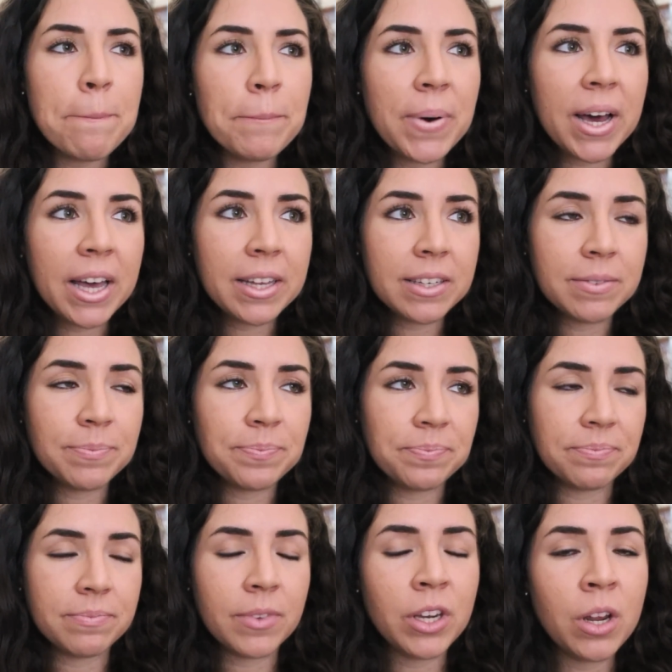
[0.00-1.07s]
But
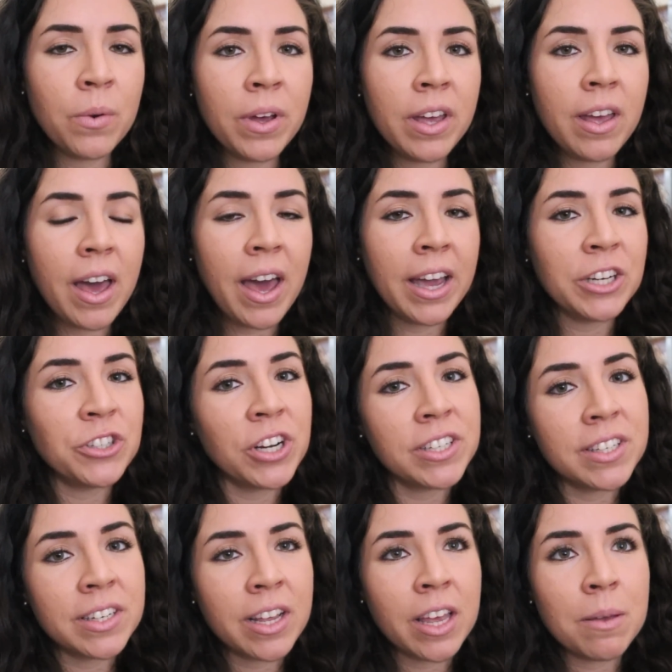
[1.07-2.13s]
you know what? I
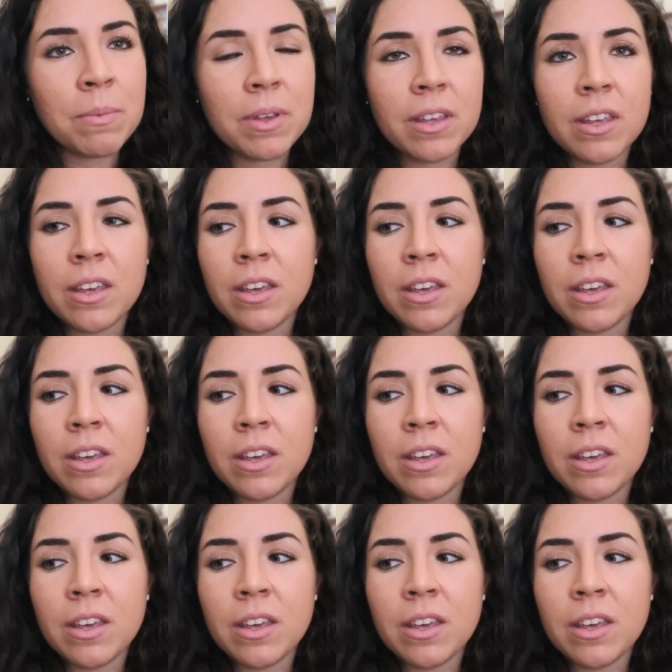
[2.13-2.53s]
trusted him.